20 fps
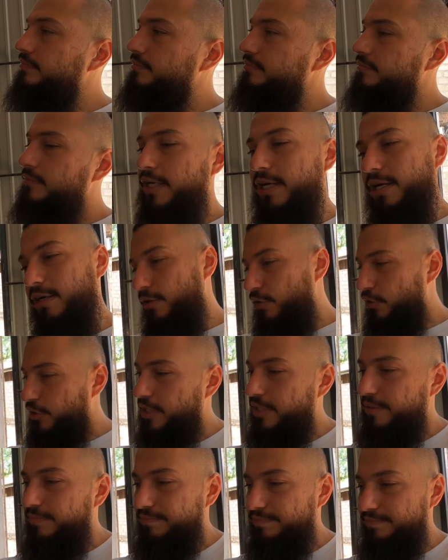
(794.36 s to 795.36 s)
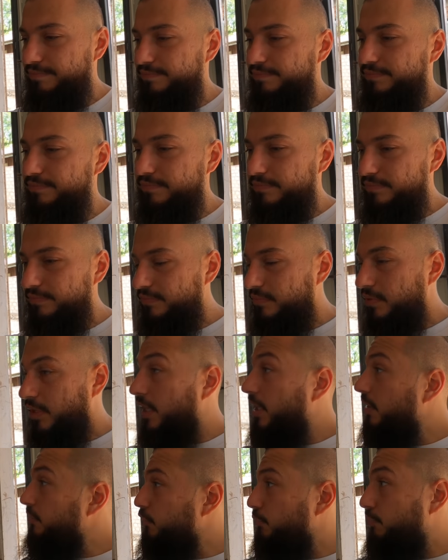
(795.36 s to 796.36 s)
Yeah? Okay. I
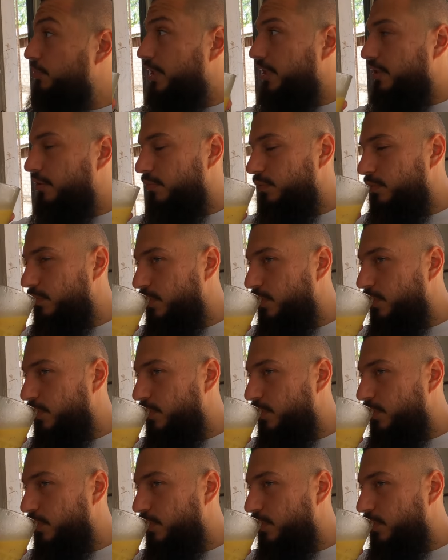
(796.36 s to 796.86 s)
have to pay you.